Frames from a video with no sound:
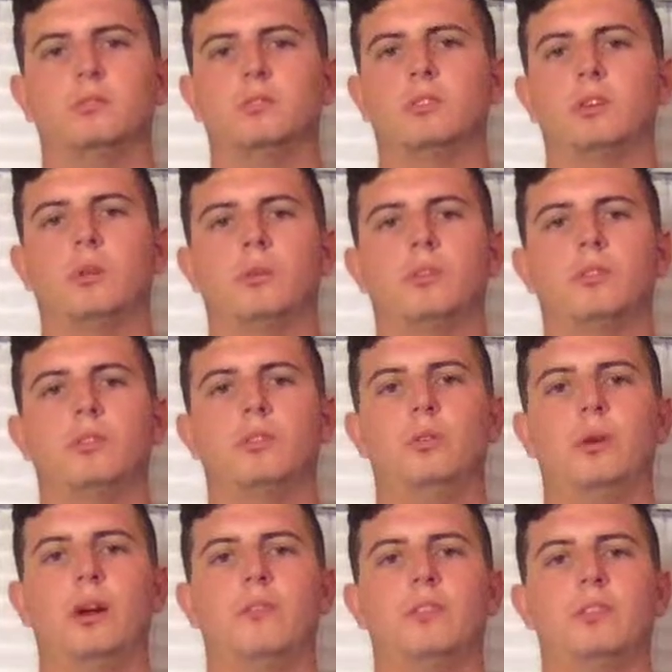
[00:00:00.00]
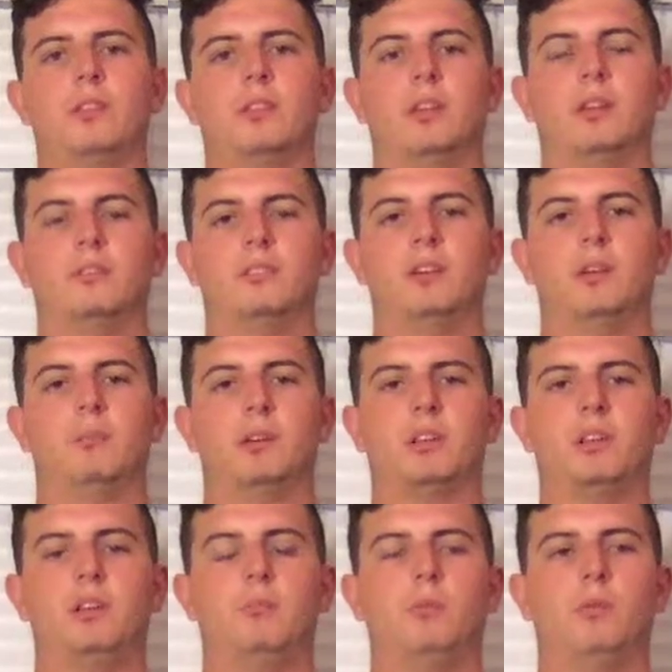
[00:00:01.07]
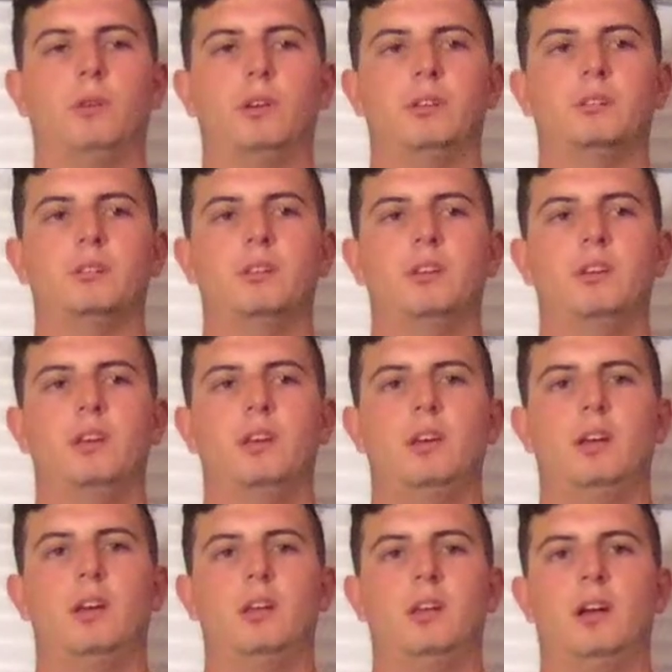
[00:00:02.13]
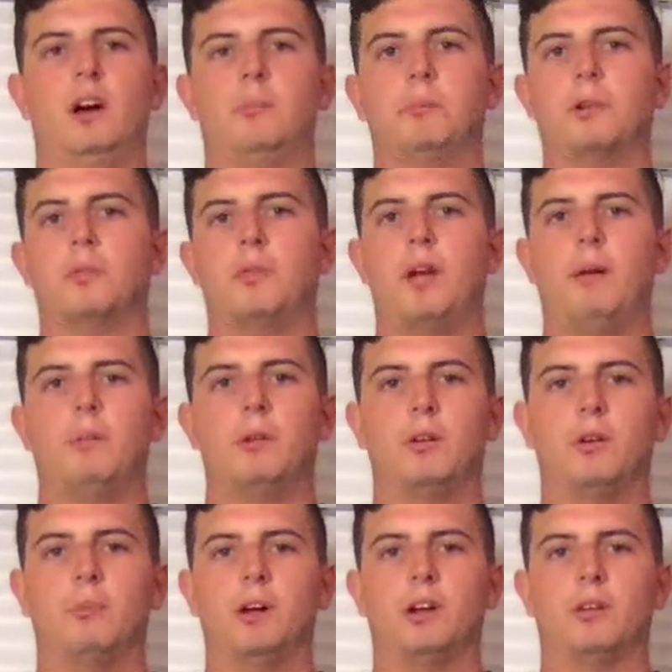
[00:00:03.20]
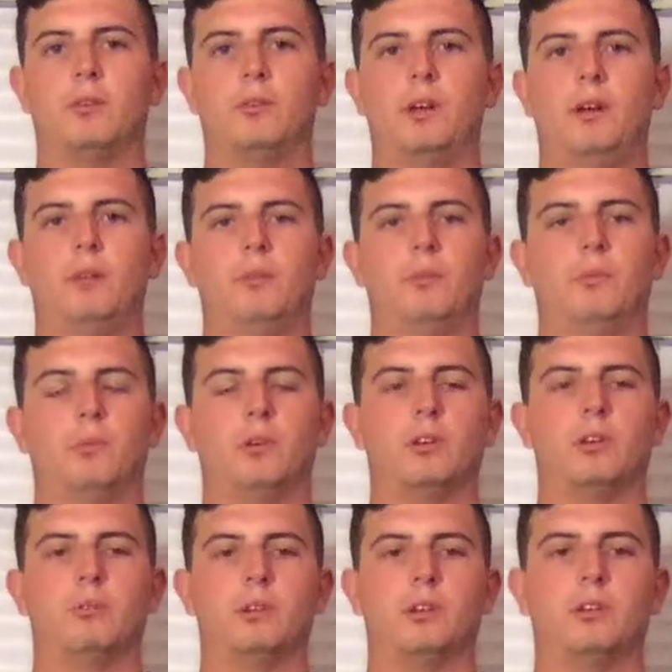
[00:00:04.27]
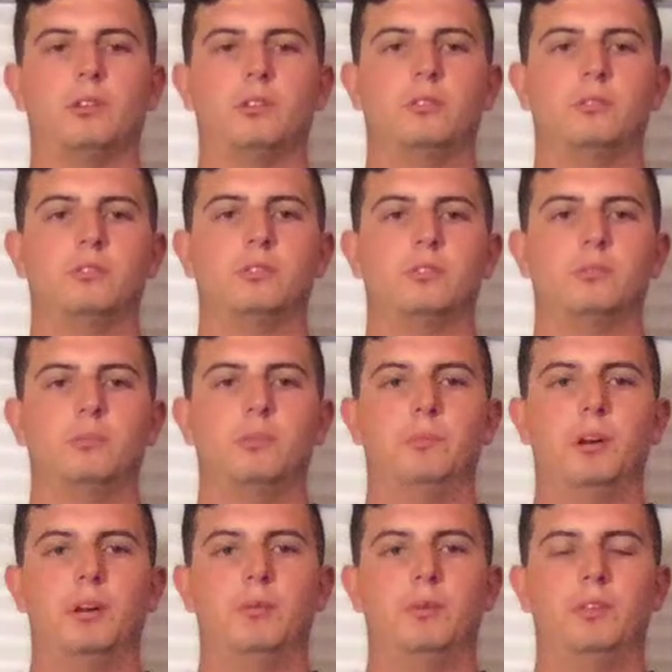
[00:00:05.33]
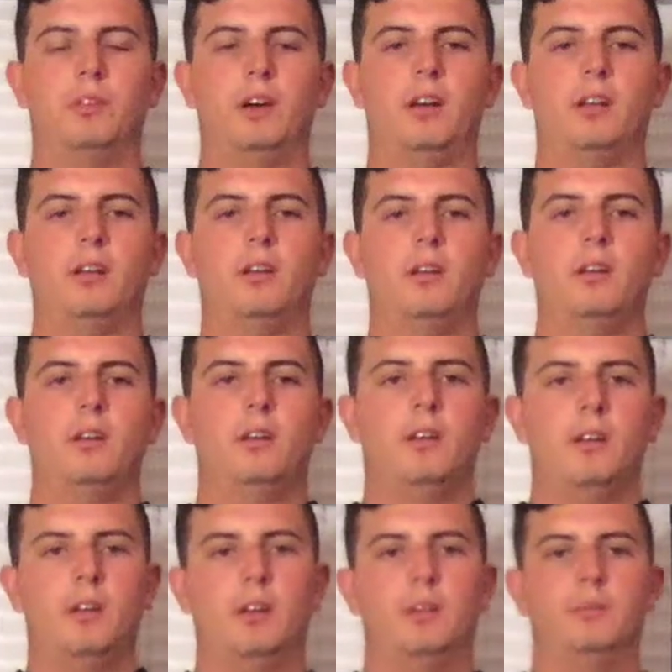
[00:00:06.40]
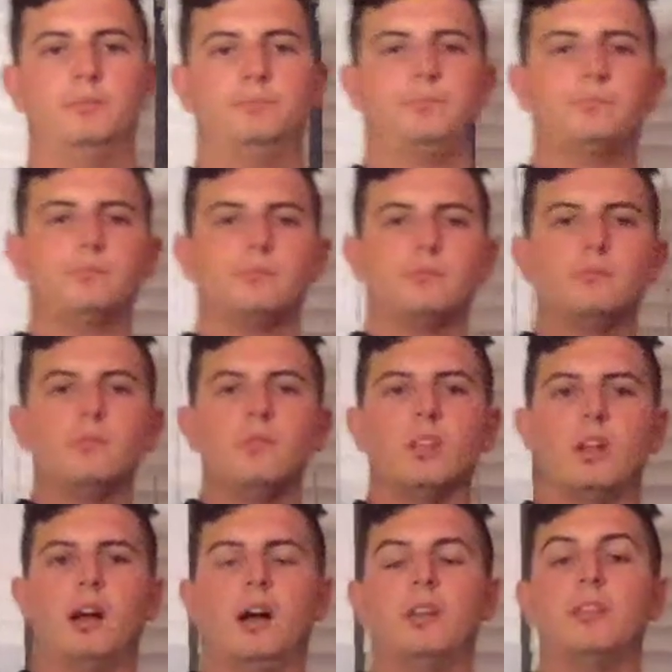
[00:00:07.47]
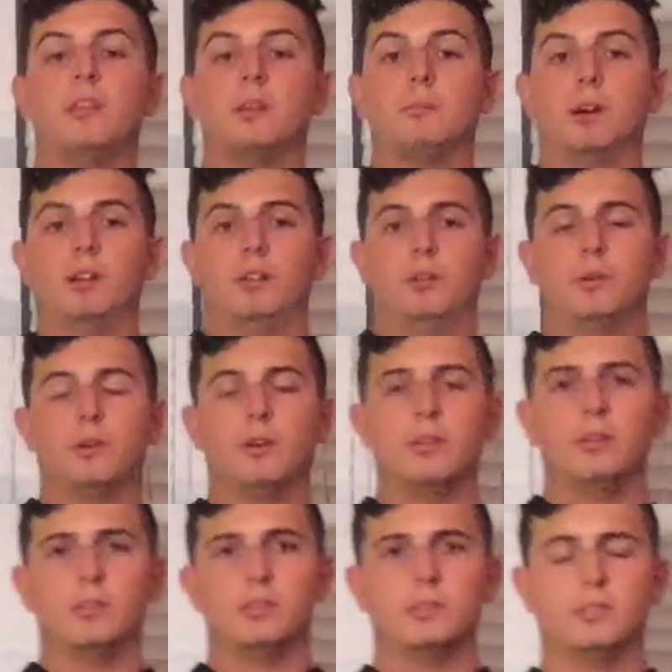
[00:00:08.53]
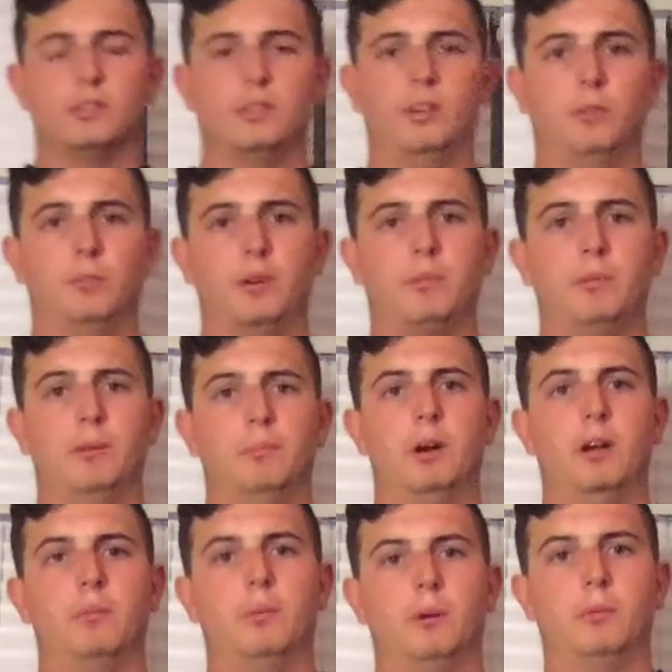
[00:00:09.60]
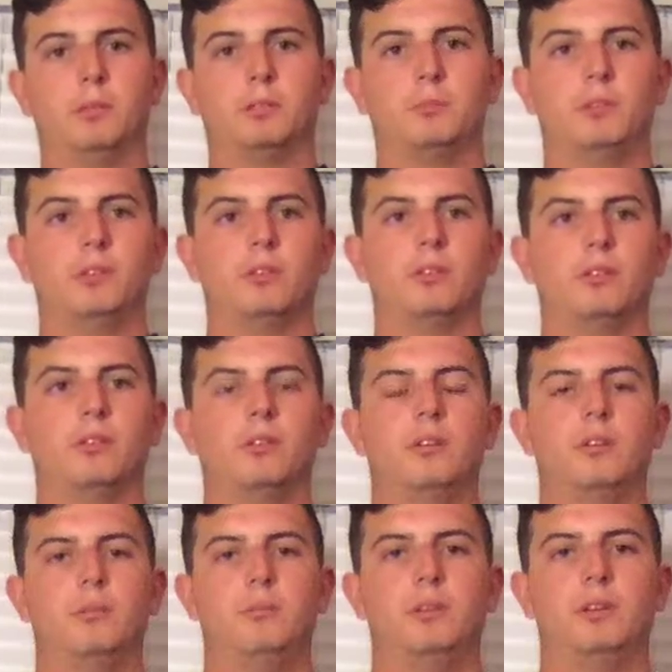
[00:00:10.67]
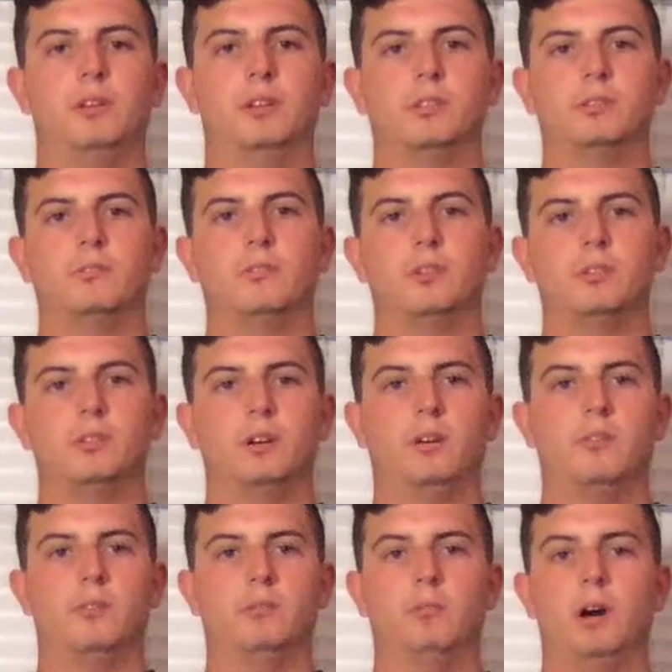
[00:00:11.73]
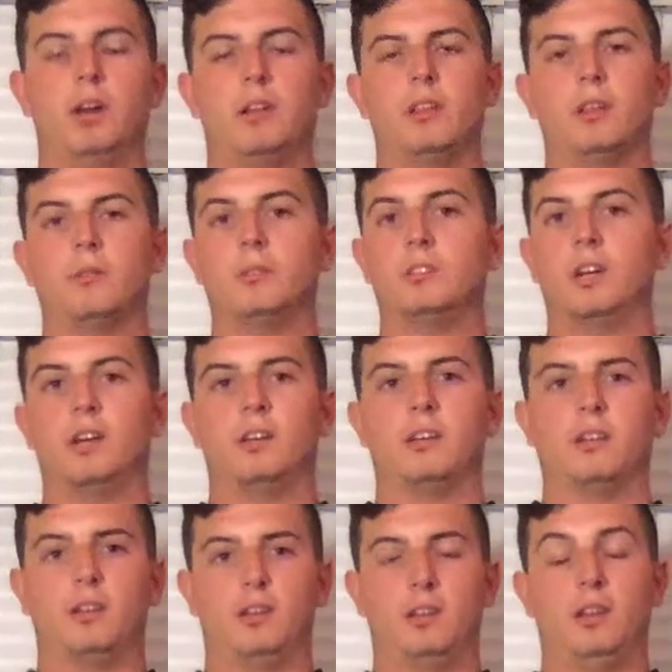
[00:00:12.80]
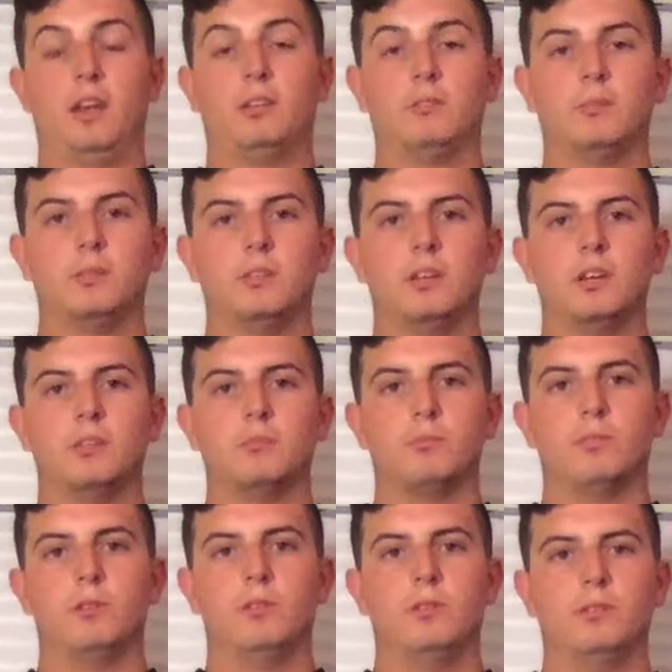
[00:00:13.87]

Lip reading: going through everything that I've said, my key points. And I'm going to wrap it all back around, work on my conclusions, be better with that. And I think by doing all this, it'll make me a better public speaker. Because first off, with body language, I can connect with you guys more.